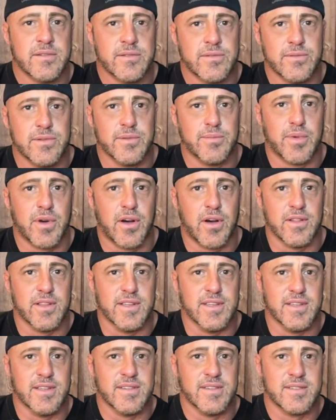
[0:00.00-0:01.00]
with Paul
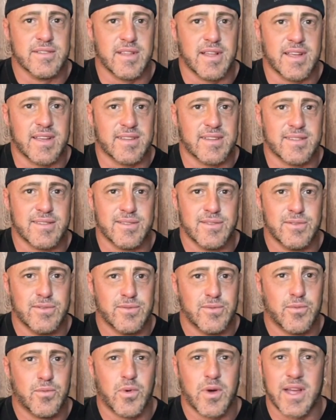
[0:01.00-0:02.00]
E, like
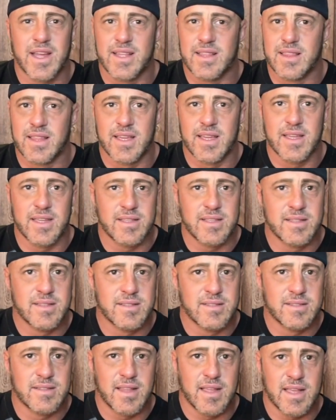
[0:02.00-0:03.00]
way late,
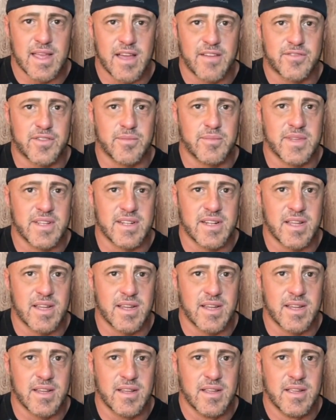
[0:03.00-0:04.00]
like after
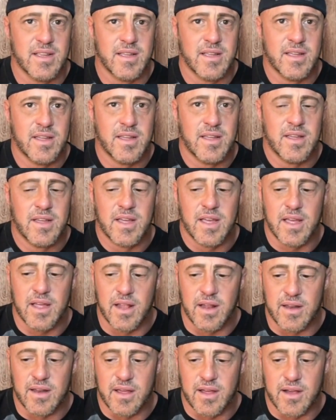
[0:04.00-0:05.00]
midnight.
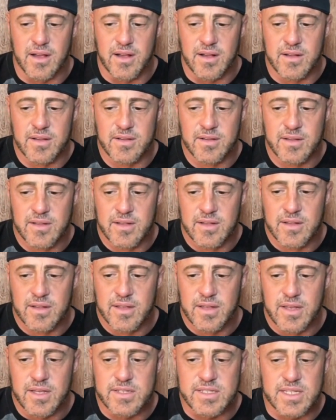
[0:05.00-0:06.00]
And uh, his,